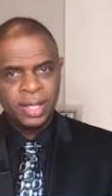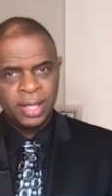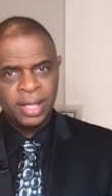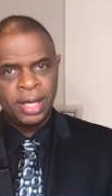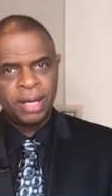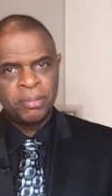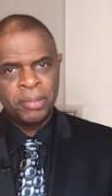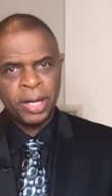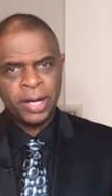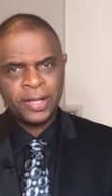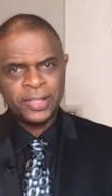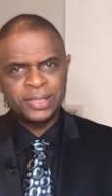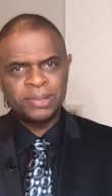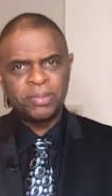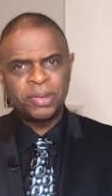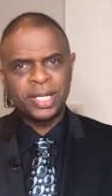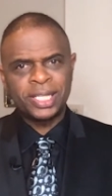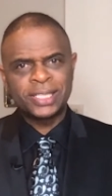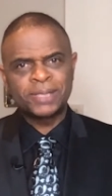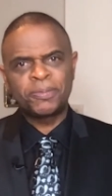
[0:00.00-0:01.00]
America's a
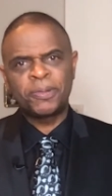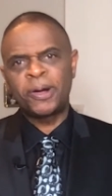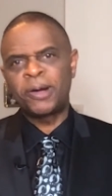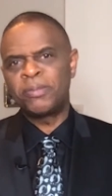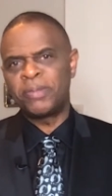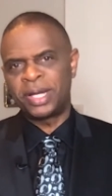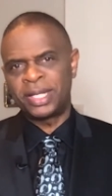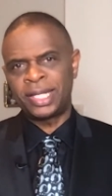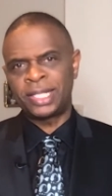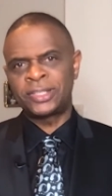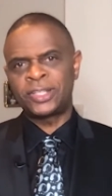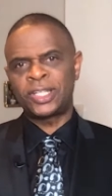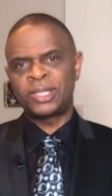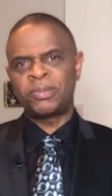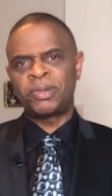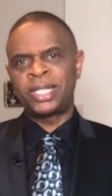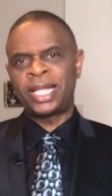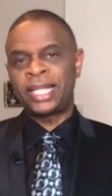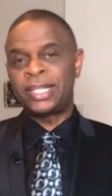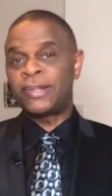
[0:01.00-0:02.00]
big experiment, and I talked
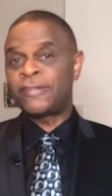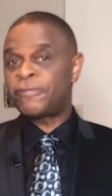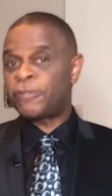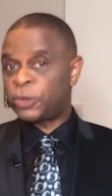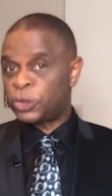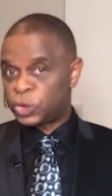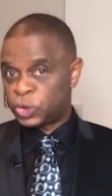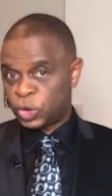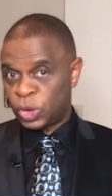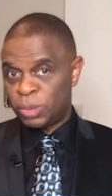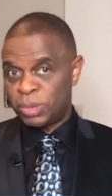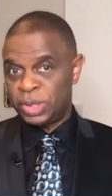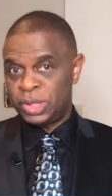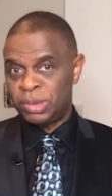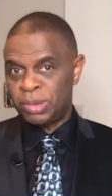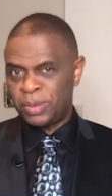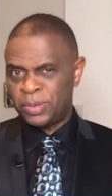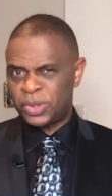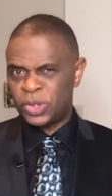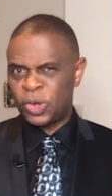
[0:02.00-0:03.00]
about that in the first sermon.
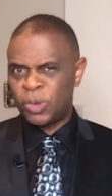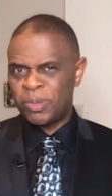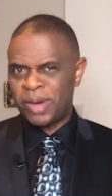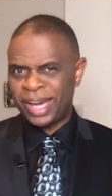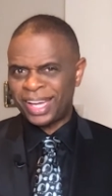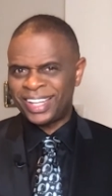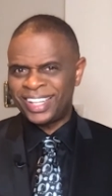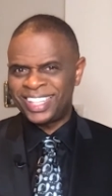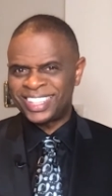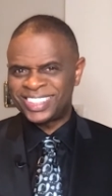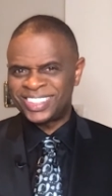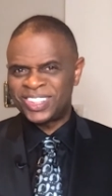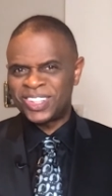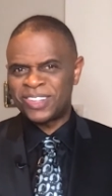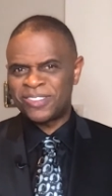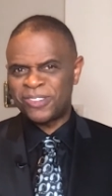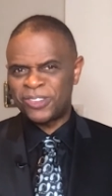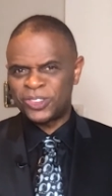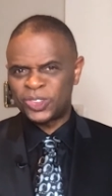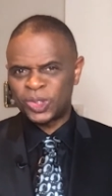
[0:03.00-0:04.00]
You might want to go back and listen to
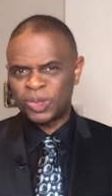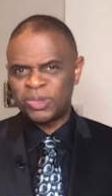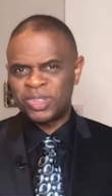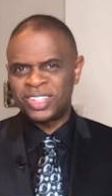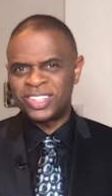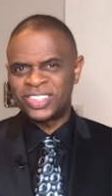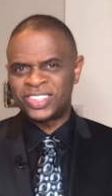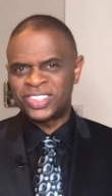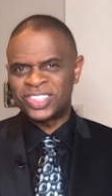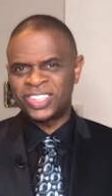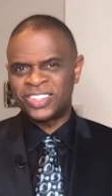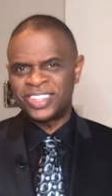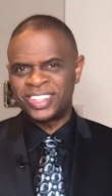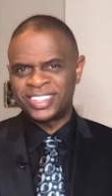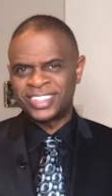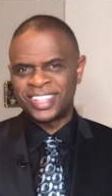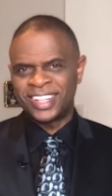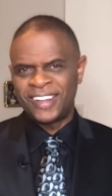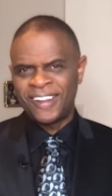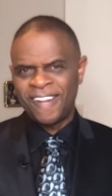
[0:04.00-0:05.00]
the first sermon in this
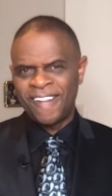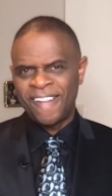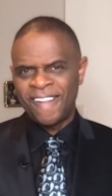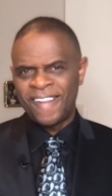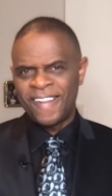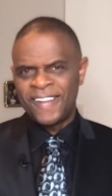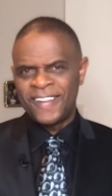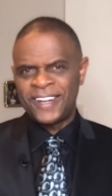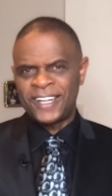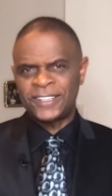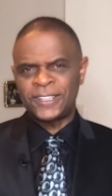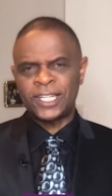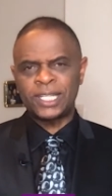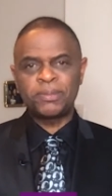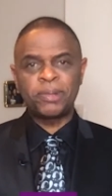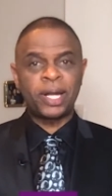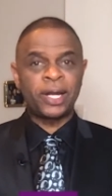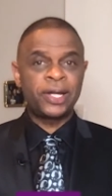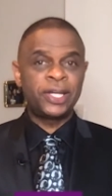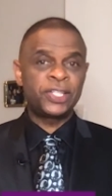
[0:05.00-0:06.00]
series. Now, I talked
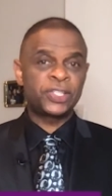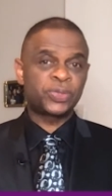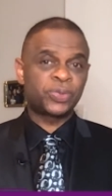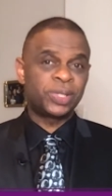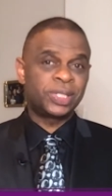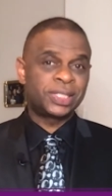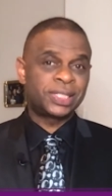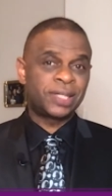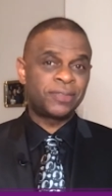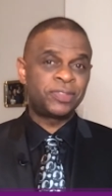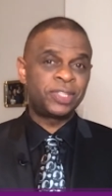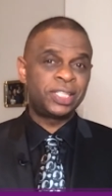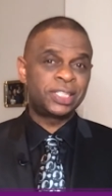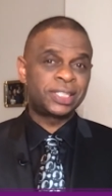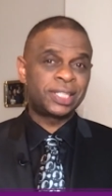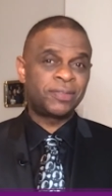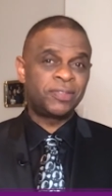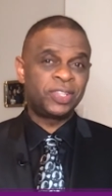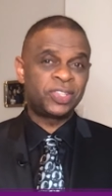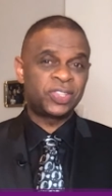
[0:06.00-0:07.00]
about our history in
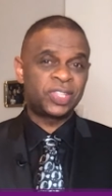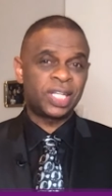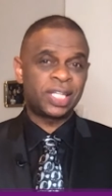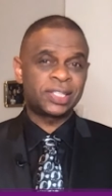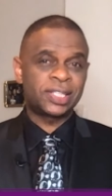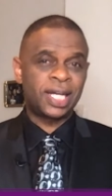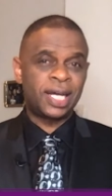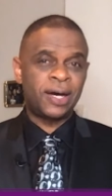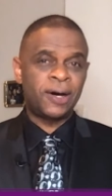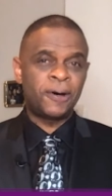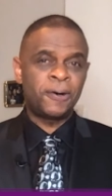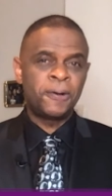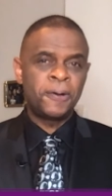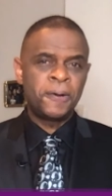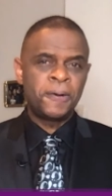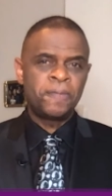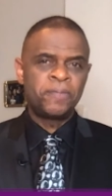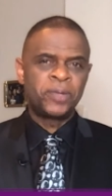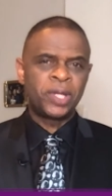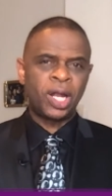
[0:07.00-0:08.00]
1776, how
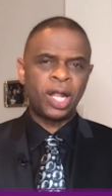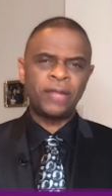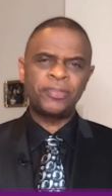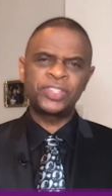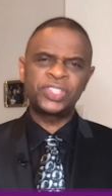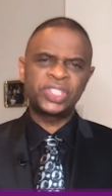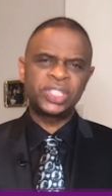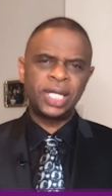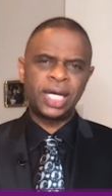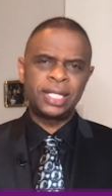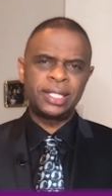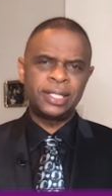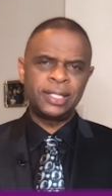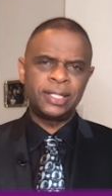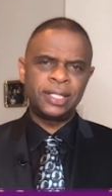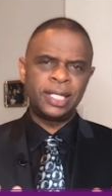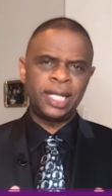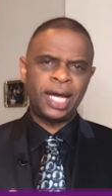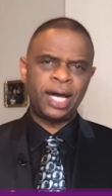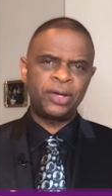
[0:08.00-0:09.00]
that all of a
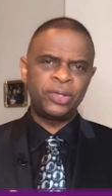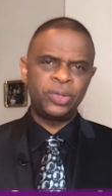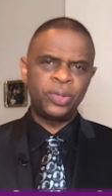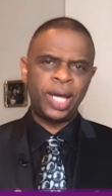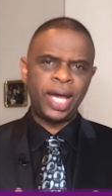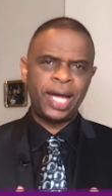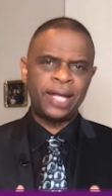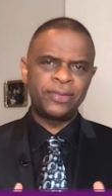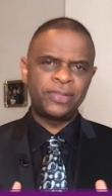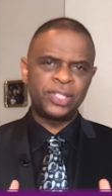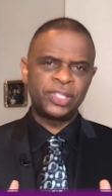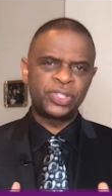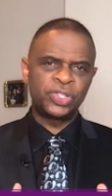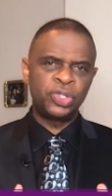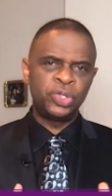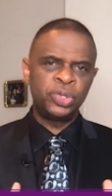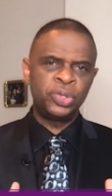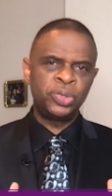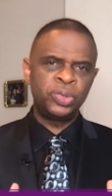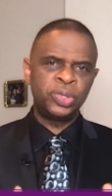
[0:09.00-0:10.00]
sudden now you had this
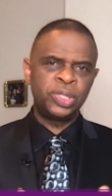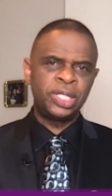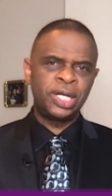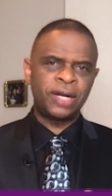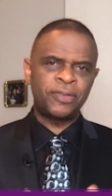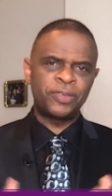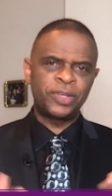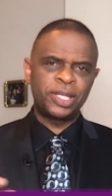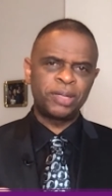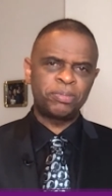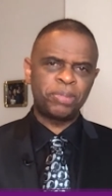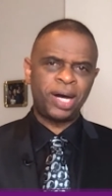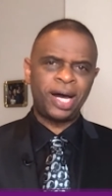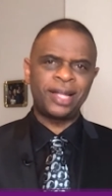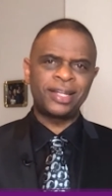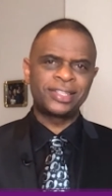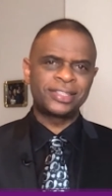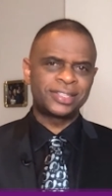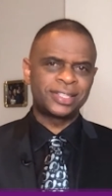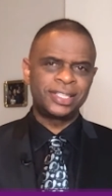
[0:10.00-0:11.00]
new governing
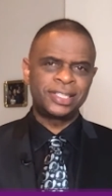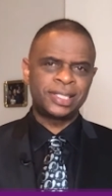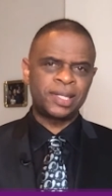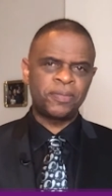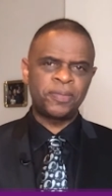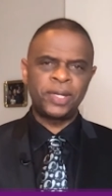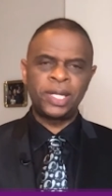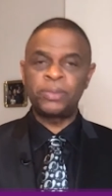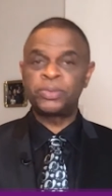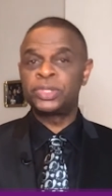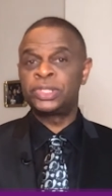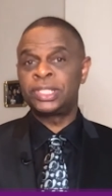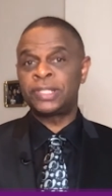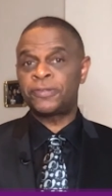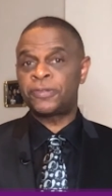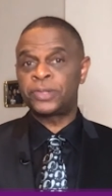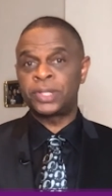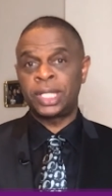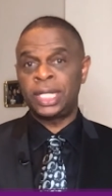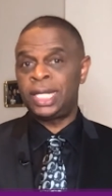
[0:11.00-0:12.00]
policy, something that was
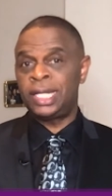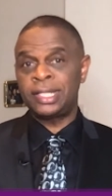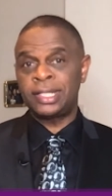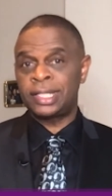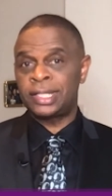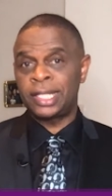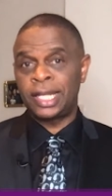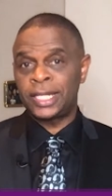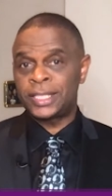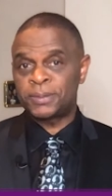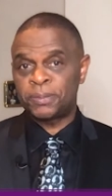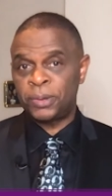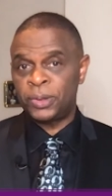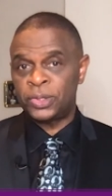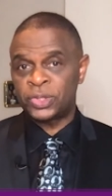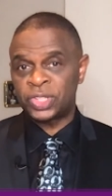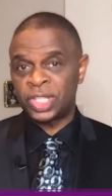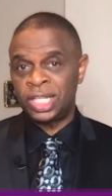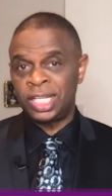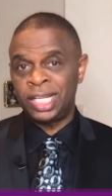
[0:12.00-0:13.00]
different than anything they
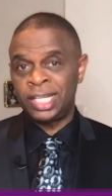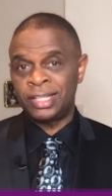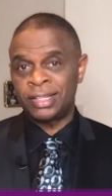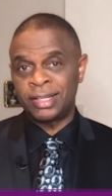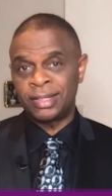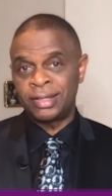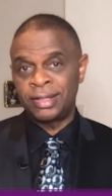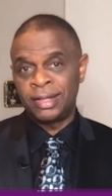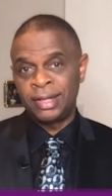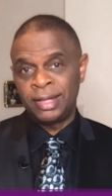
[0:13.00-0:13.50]
experienced in England.